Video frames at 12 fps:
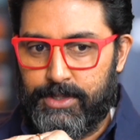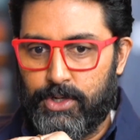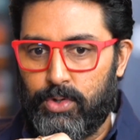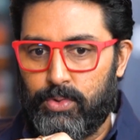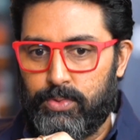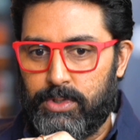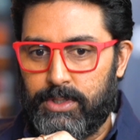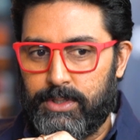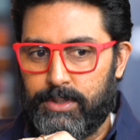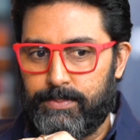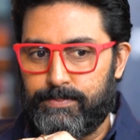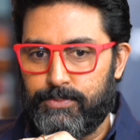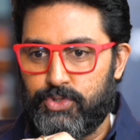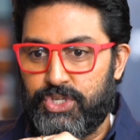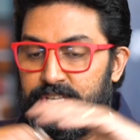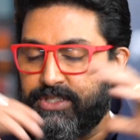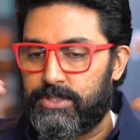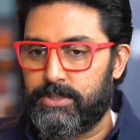You know,
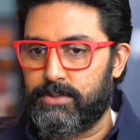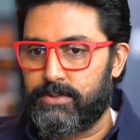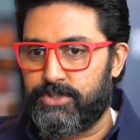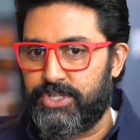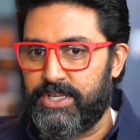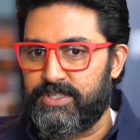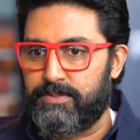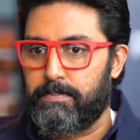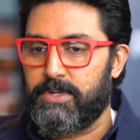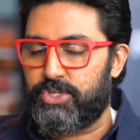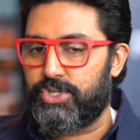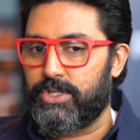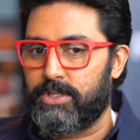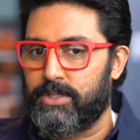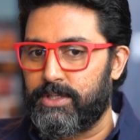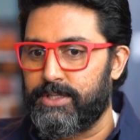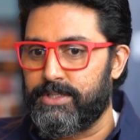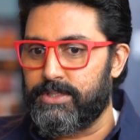Jay's
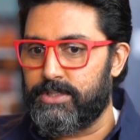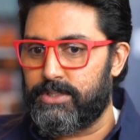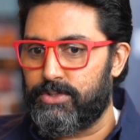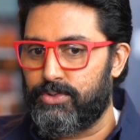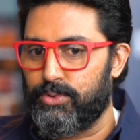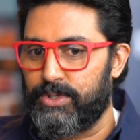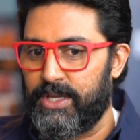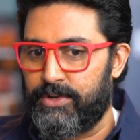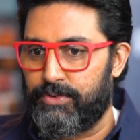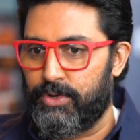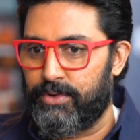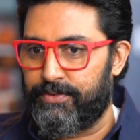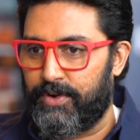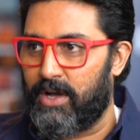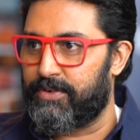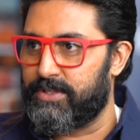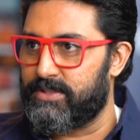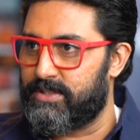mission is to get rid of
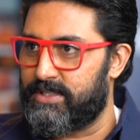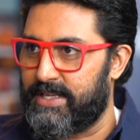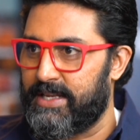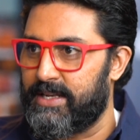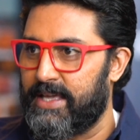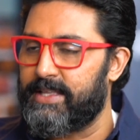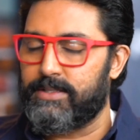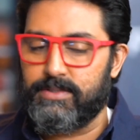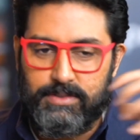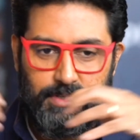Ravan's 10 heads.